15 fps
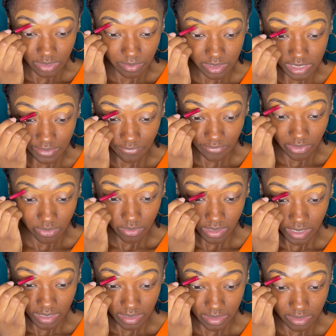because I felt
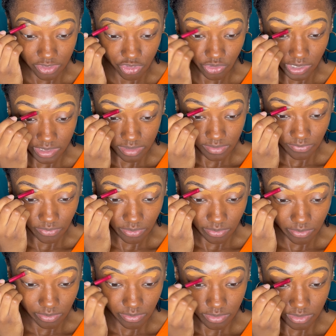like it
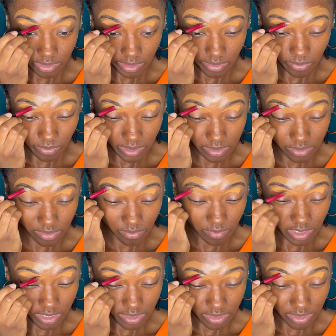transfers like way too
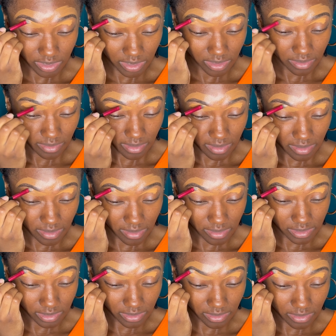much, and it
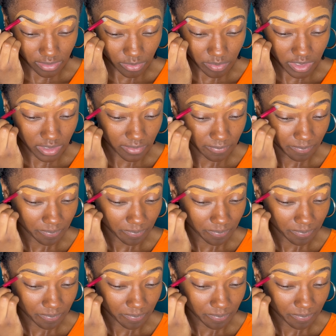is a little bit